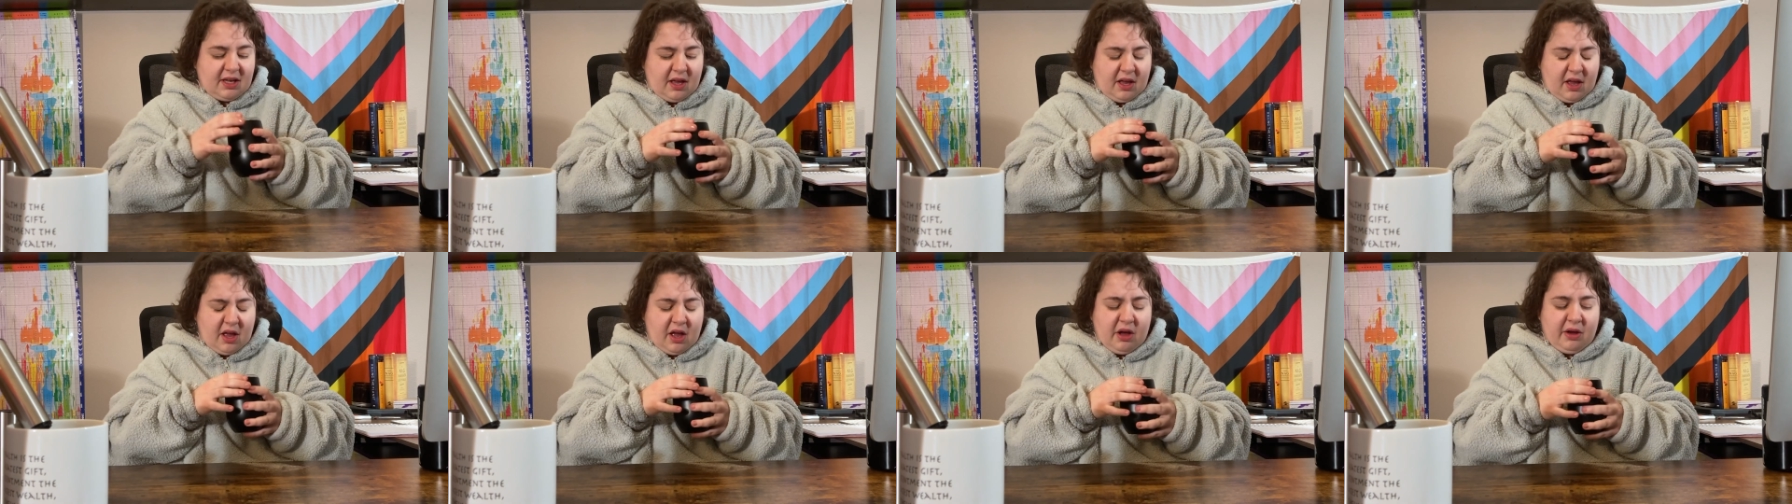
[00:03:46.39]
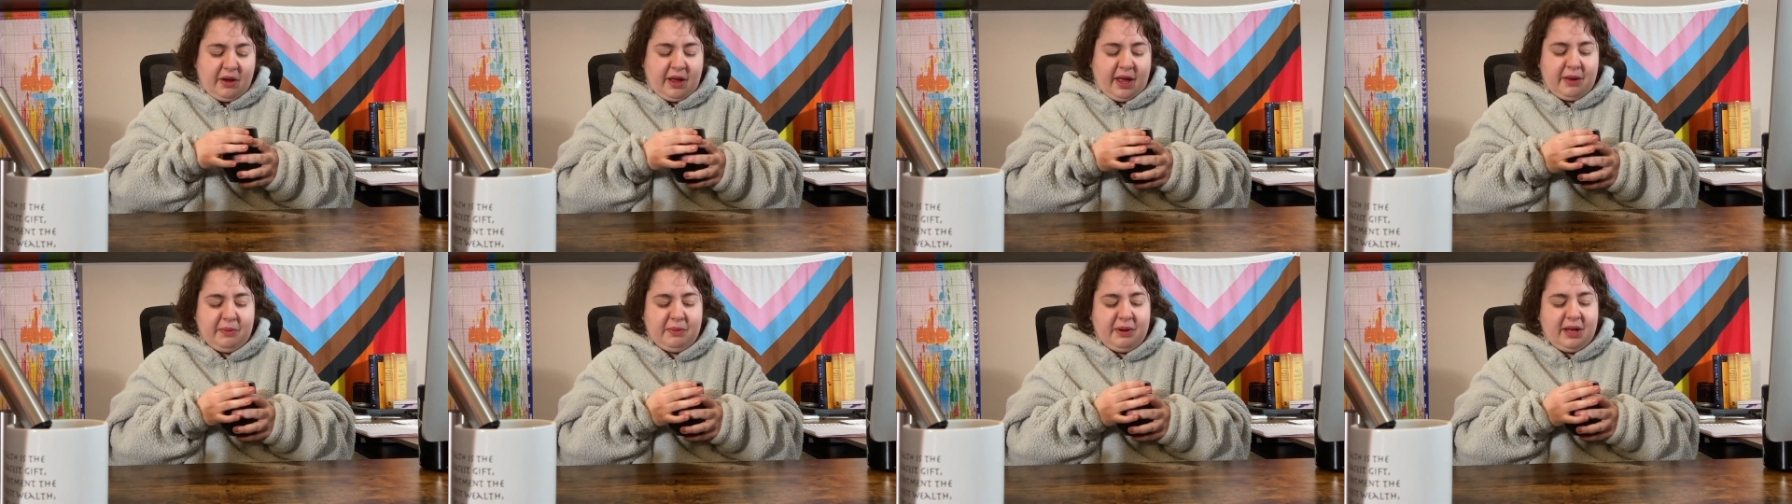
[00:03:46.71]

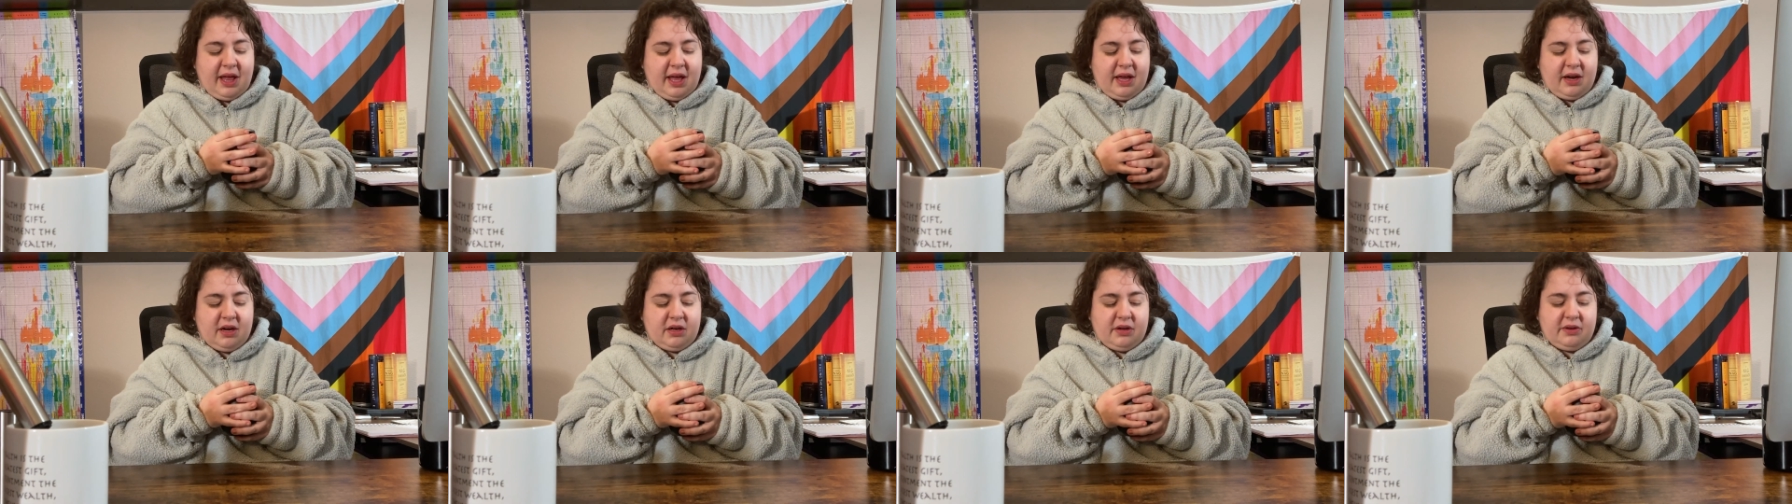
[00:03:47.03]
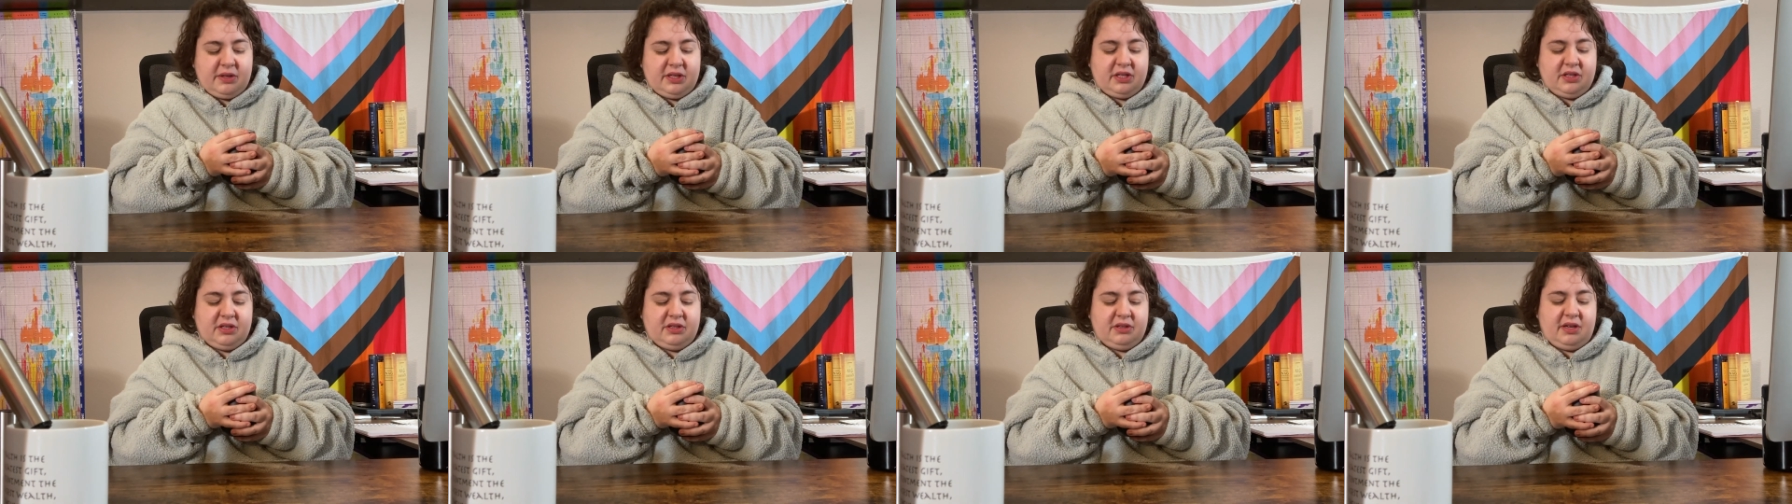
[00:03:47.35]
Okay, well, I don't know
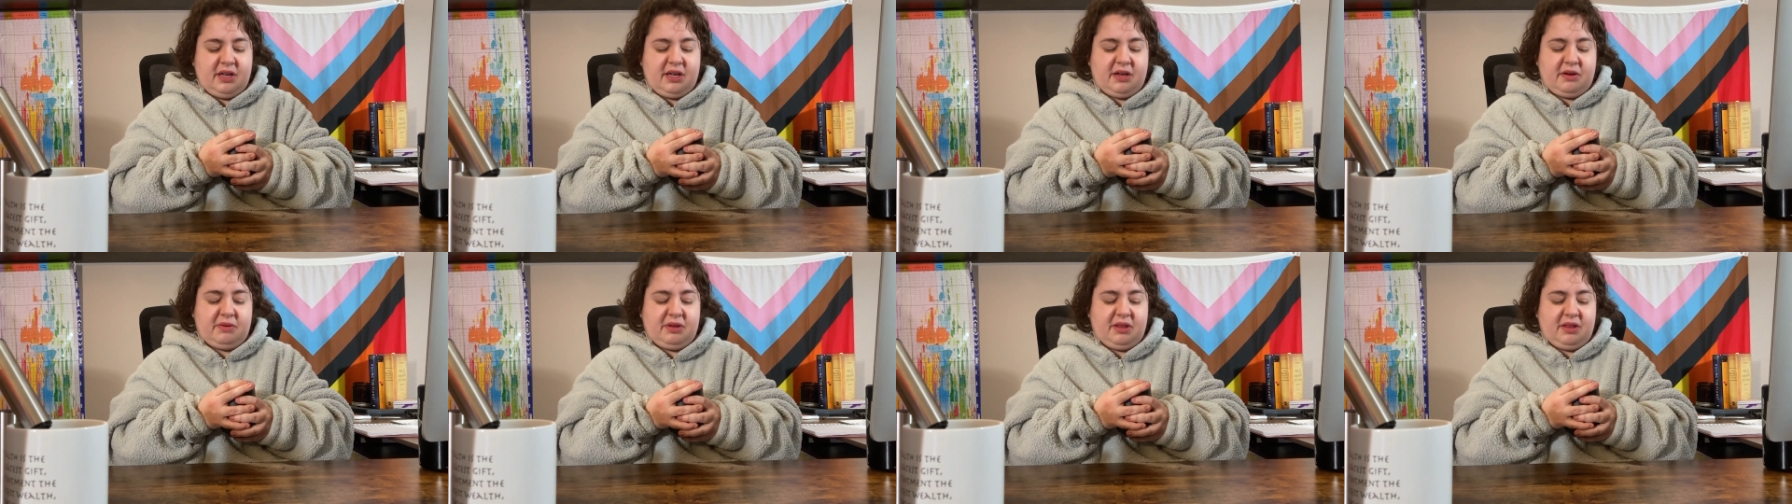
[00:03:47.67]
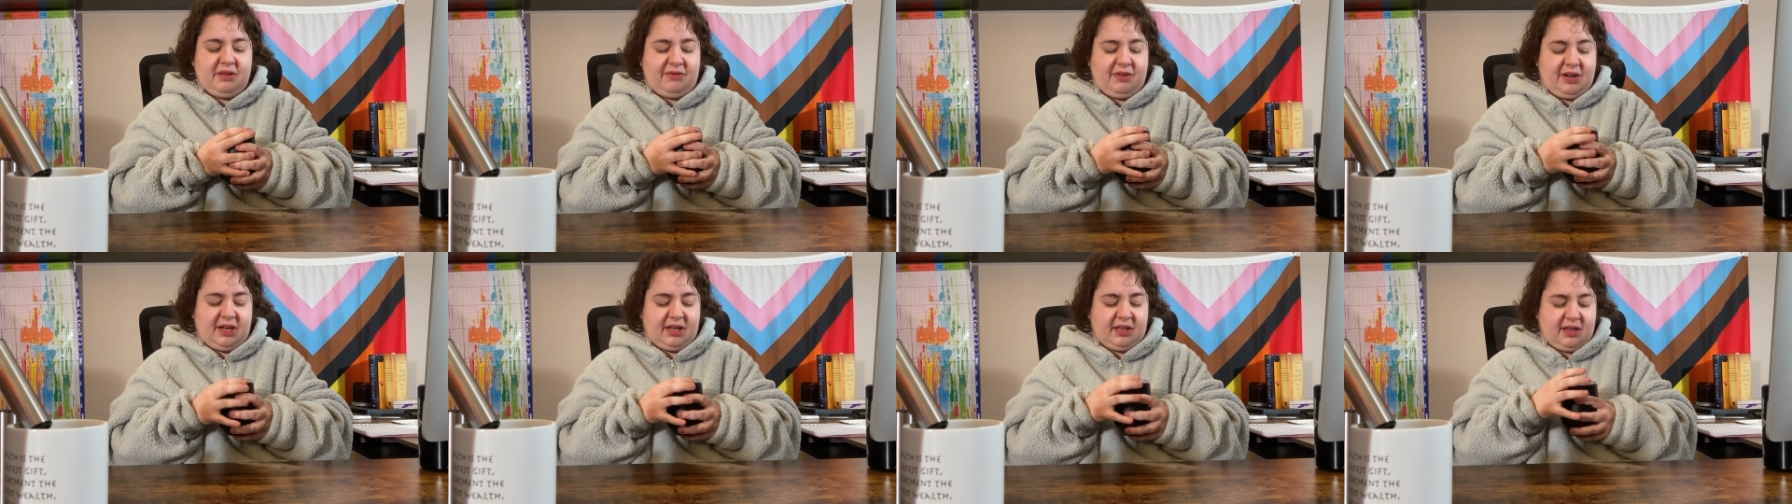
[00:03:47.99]
what to do now with
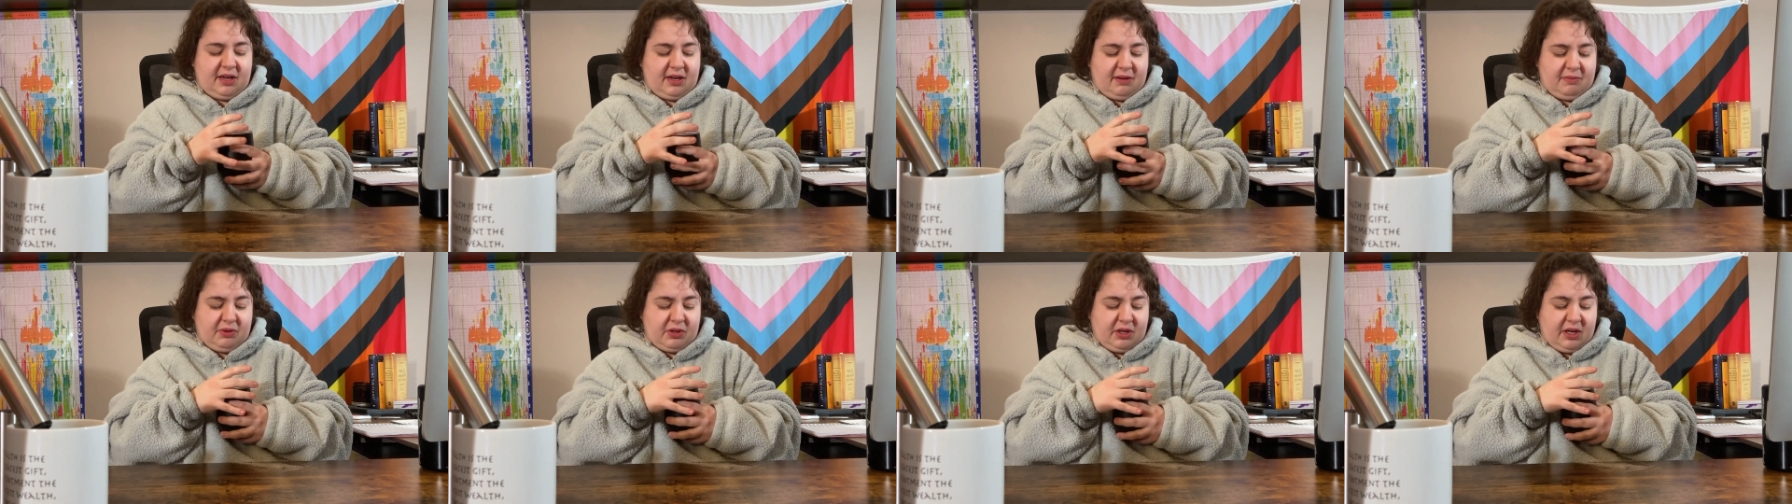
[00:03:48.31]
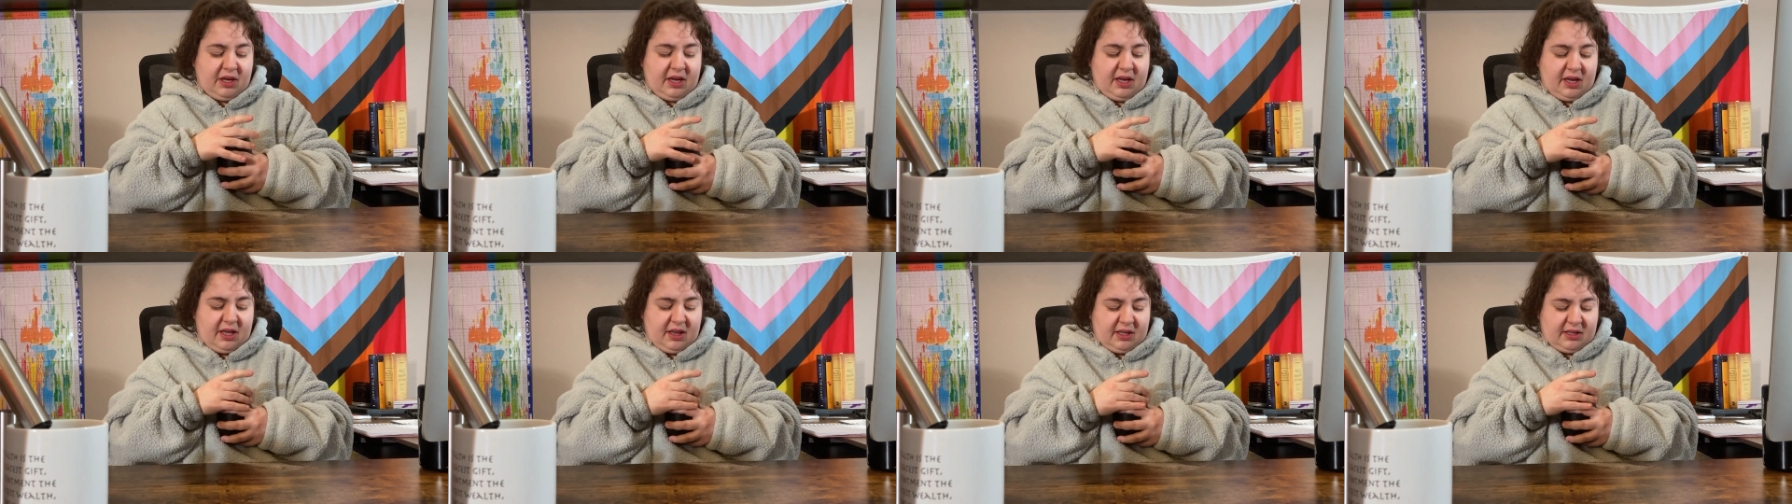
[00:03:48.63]
the fact that I'm drinking